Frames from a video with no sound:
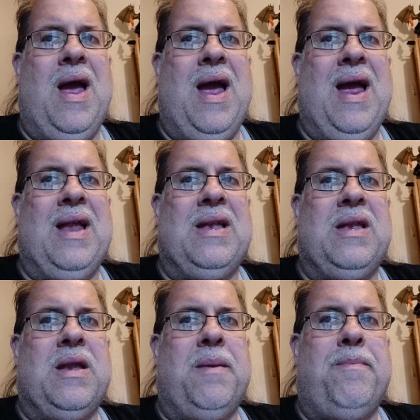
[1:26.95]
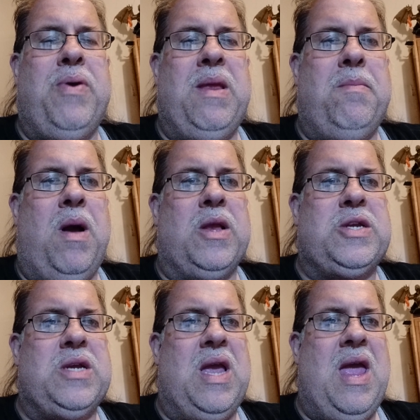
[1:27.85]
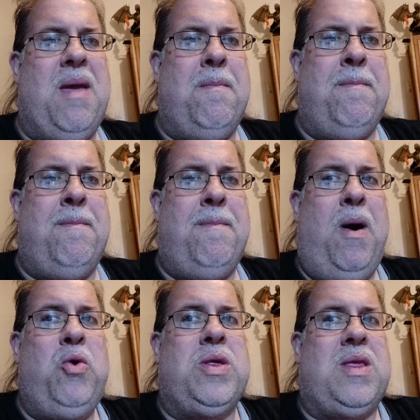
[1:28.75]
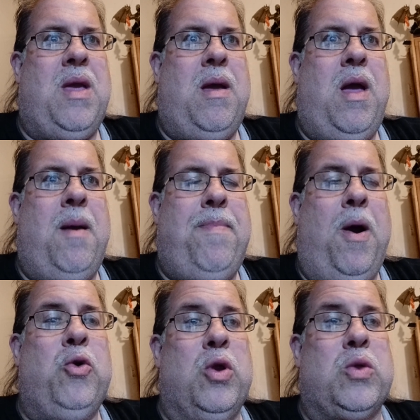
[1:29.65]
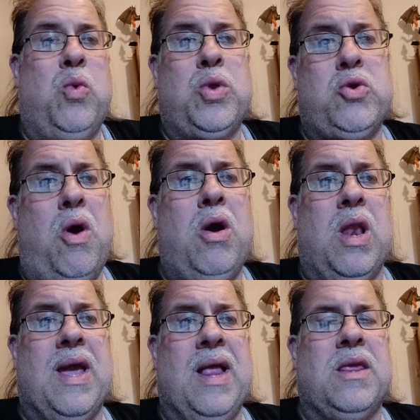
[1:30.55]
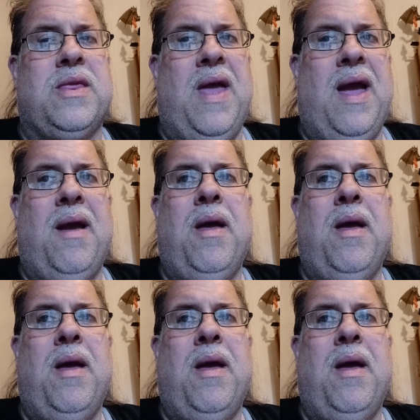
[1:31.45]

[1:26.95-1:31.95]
And pretty much most opponents will struggle against that.